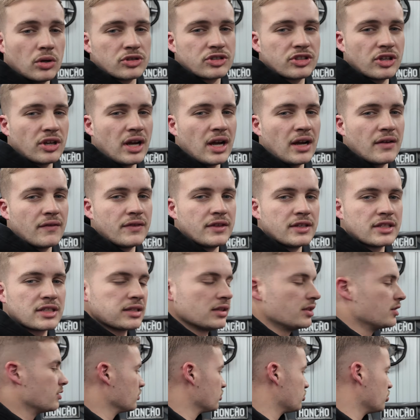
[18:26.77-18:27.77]
also have this
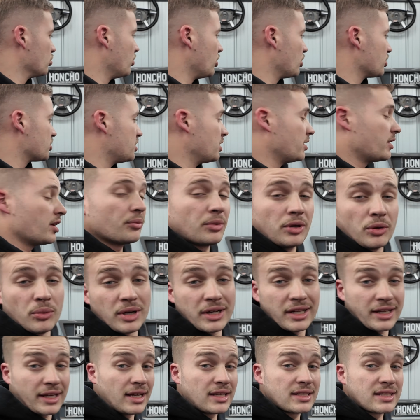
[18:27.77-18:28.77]
little toolbox here that we
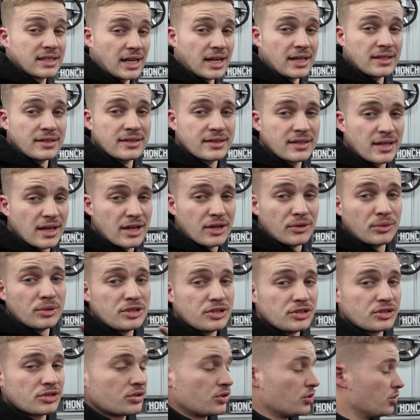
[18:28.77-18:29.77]
want a Gaznats,
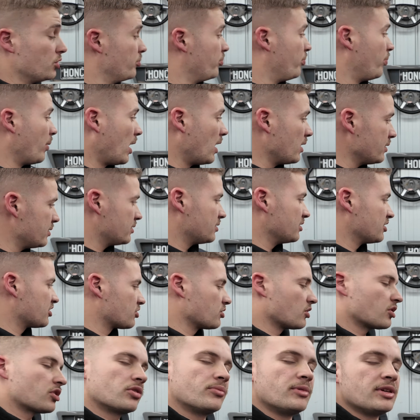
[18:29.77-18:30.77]
which is good, but it's
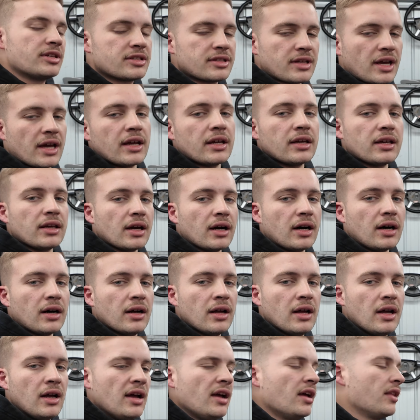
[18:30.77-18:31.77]
not going to be staying
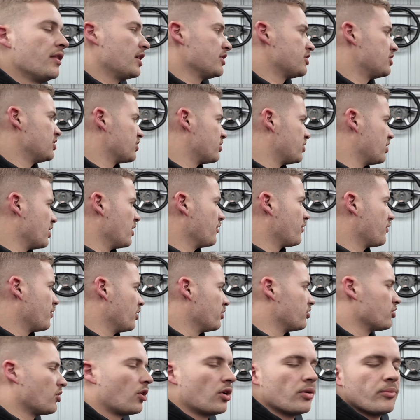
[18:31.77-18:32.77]
here. That's just there for
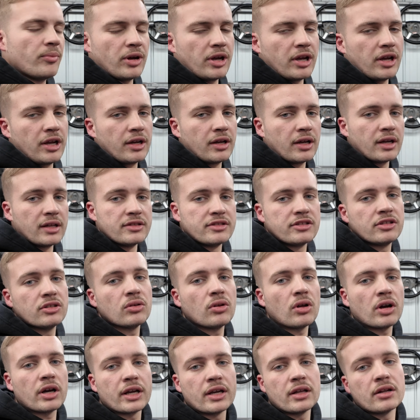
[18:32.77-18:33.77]
the time being
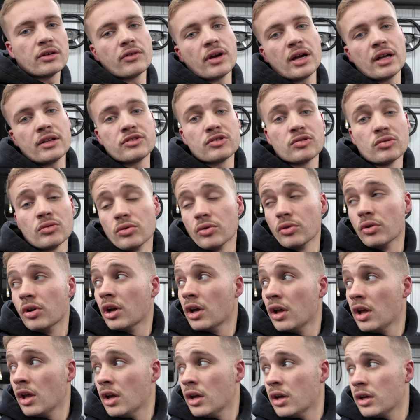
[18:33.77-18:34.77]
until I get around to
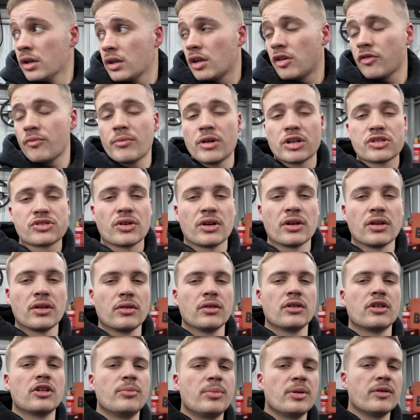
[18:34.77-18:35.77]
giving my trailer a
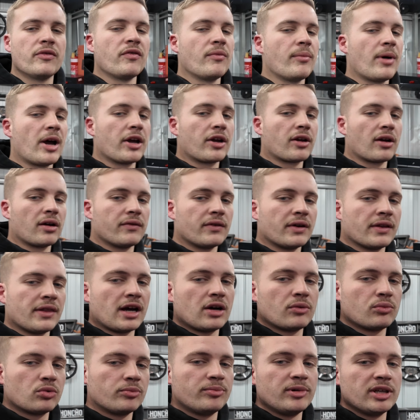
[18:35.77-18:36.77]
little bit of a makeover.
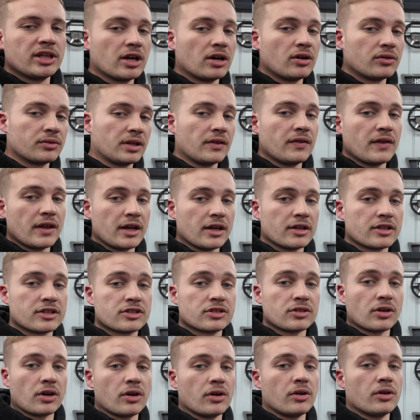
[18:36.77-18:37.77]
That will be going in there.
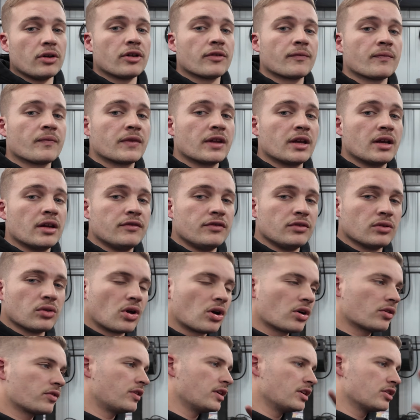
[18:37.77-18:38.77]
So if you
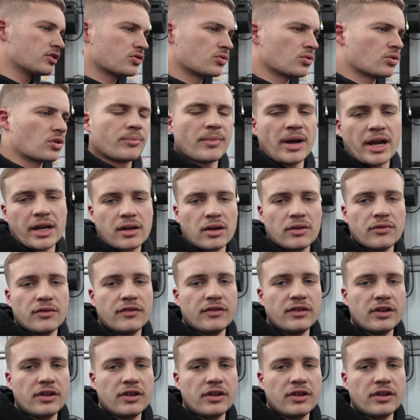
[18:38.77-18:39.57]
like these sort of makeover